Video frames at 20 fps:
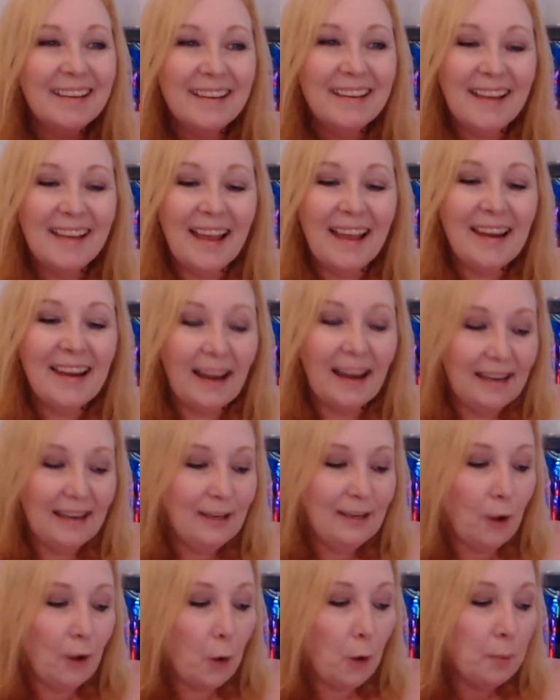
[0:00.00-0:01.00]
And I need
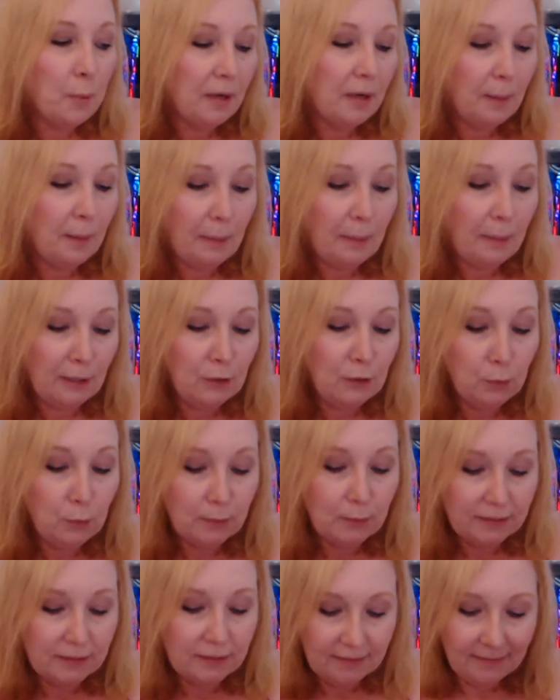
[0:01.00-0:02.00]
to open up my new
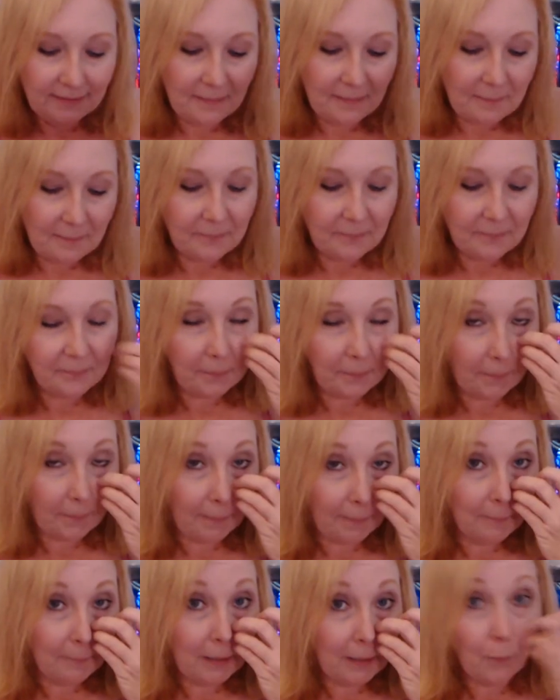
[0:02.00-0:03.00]
one,
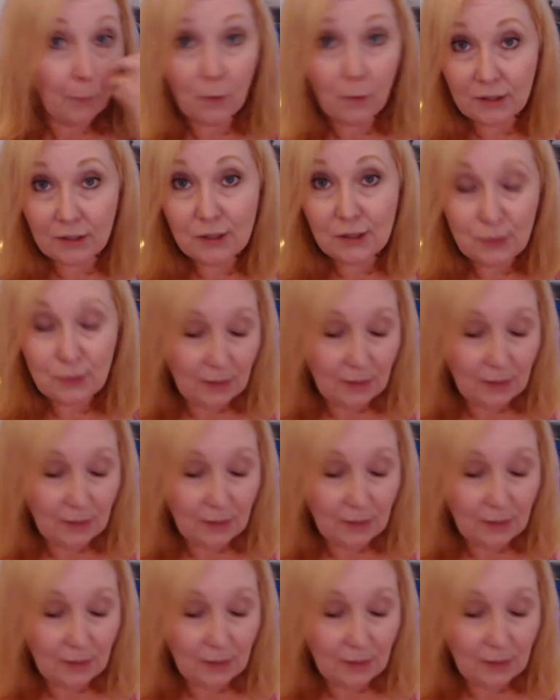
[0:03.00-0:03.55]
but I wanted to do that